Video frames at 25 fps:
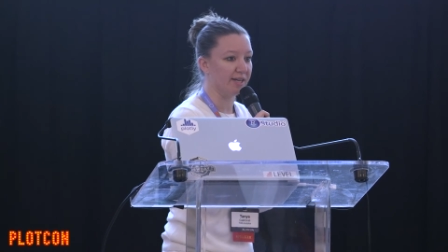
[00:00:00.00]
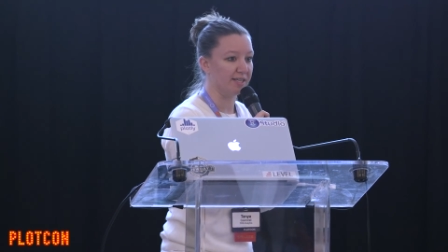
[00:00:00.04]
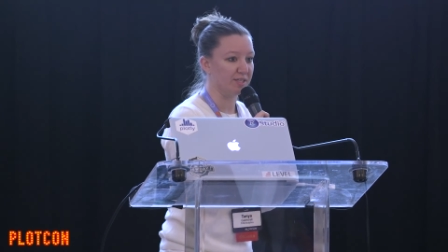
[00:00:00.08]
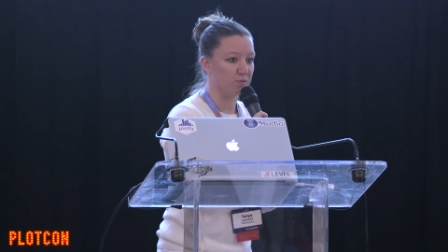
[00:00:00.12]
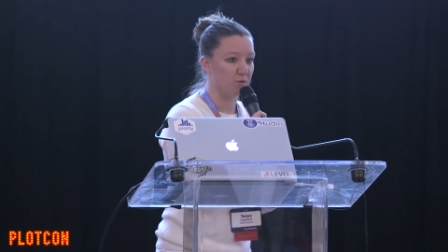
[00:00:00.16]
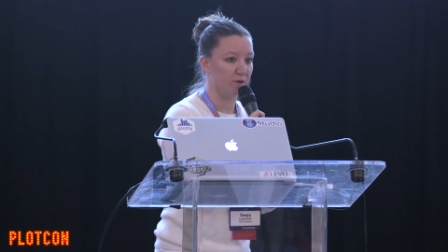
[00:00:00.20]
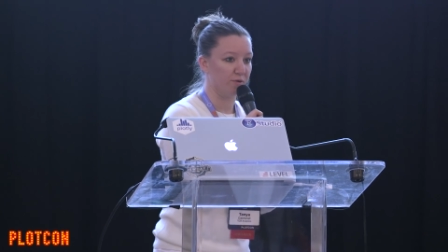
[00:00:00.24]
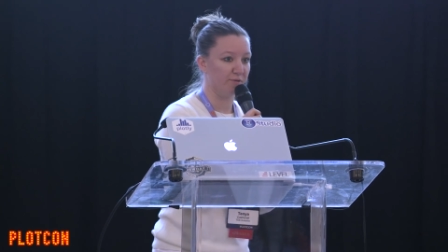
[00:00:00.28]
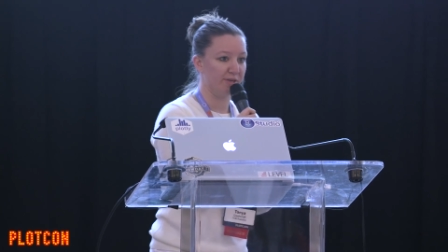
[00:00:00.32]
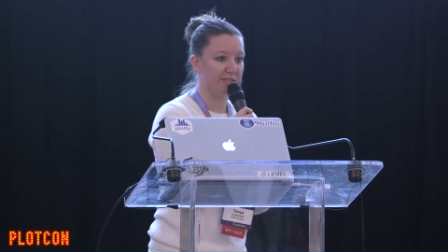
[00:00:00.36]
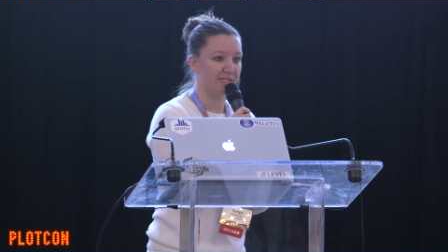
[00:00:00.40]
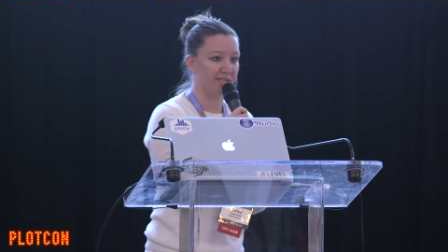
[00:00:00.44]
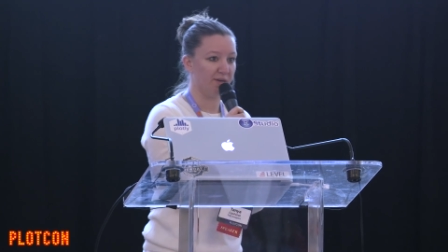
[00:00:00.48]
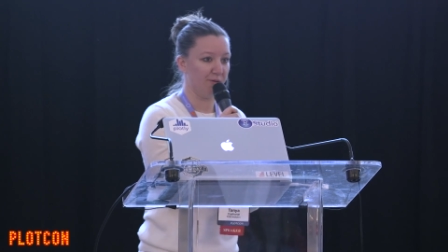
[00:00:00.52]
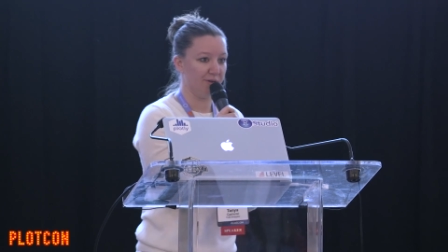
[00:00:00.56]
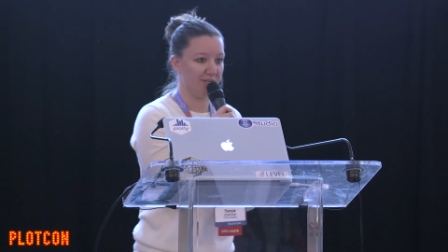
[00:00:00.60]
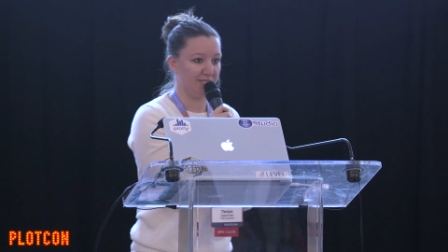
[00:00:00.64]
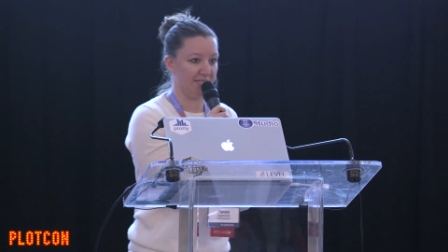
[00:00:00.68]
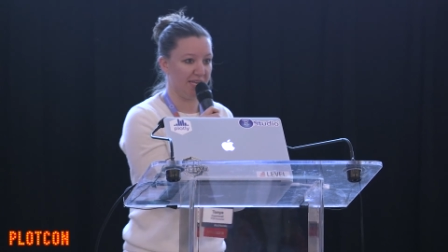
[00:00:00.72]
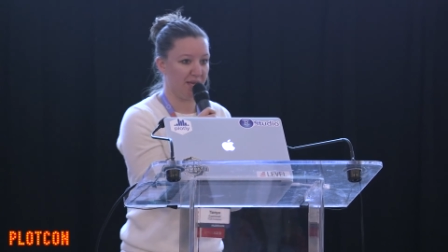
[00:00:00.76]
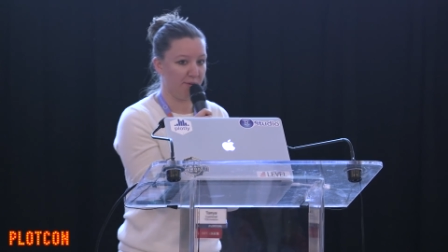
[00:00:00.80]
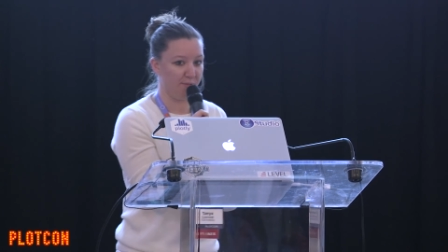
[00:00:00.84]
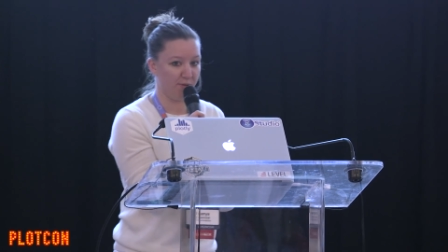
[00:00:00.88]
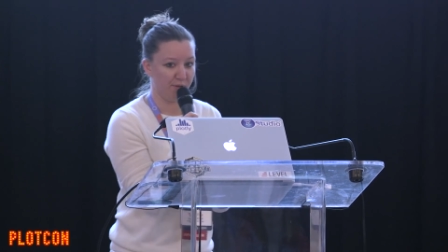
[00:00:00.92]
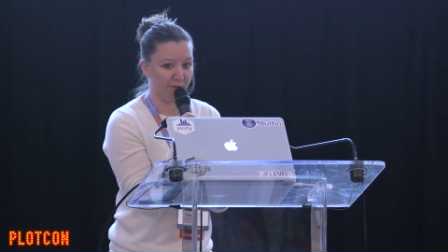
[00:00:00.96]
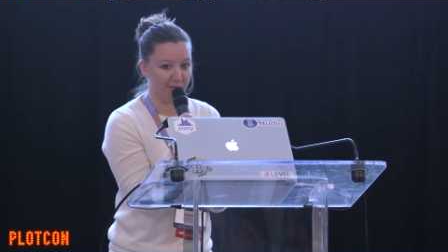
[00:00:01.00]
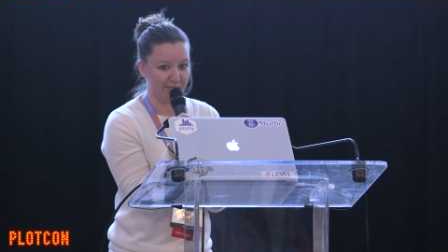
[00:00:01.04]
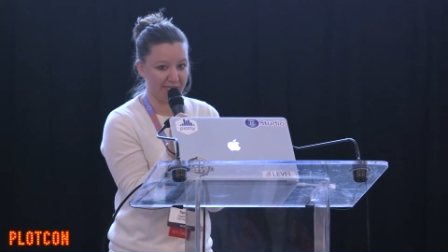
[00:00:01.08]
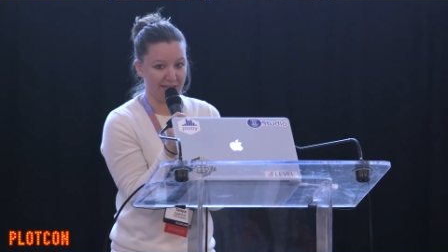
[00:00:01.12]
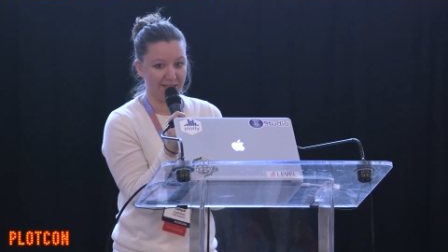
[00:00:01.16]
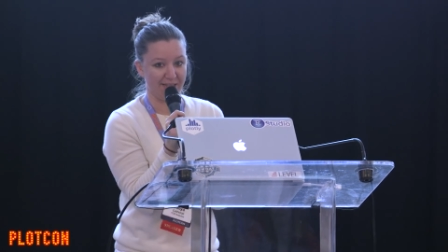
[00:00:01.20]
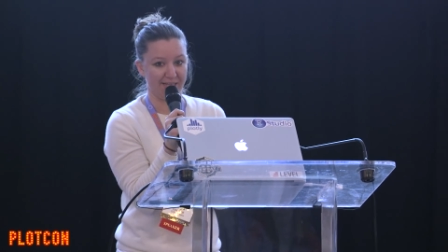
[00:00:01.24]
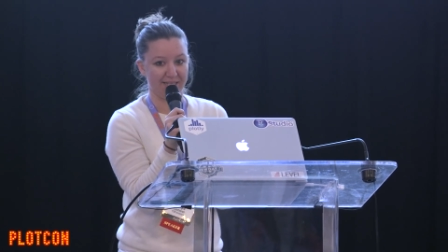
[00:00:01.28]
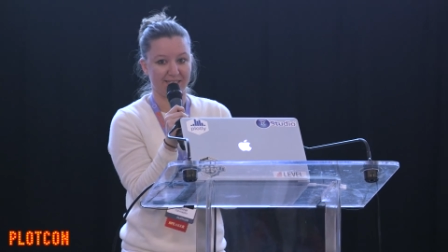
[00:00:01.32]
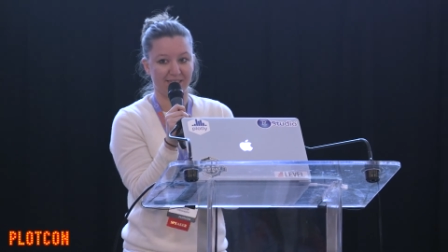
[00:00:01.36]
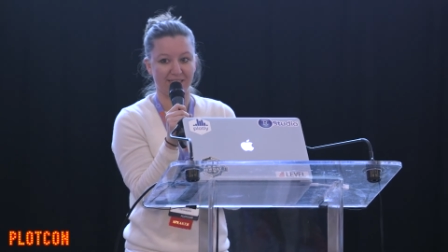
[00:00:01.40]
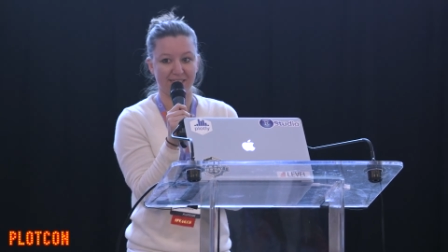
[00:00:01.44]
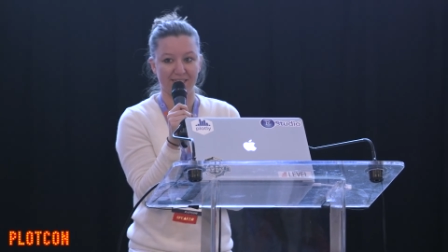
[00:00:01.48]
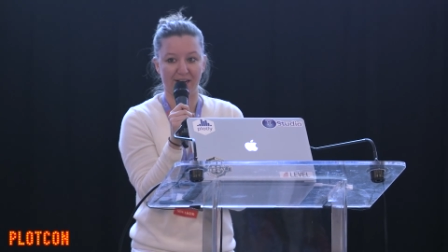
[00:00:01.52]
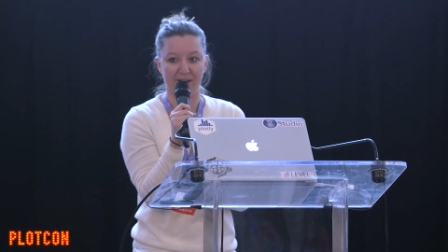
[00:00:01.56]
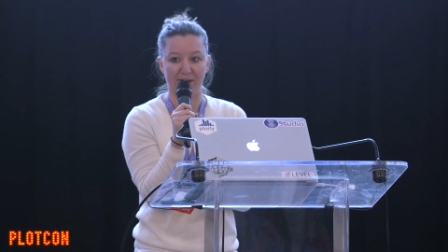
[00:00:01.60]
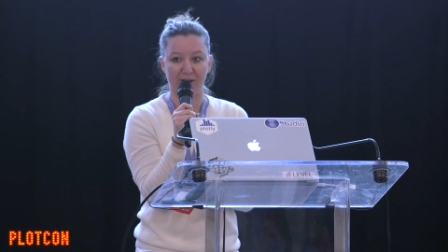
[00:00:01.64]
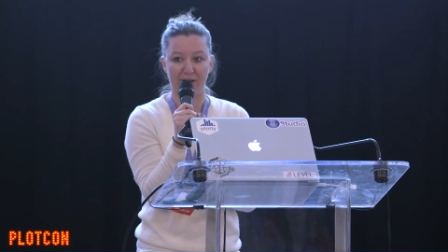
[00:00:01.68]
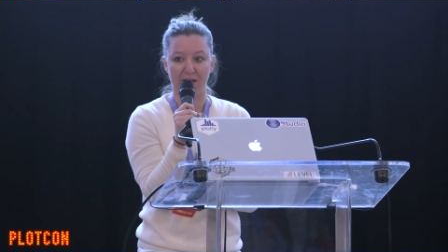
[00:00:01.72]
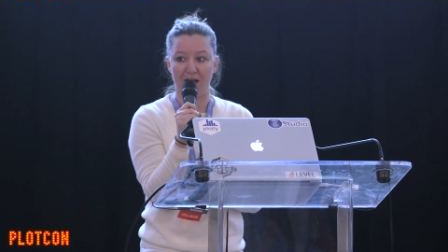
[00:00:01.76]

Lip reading: It's one reason I wasn't able to attend this entire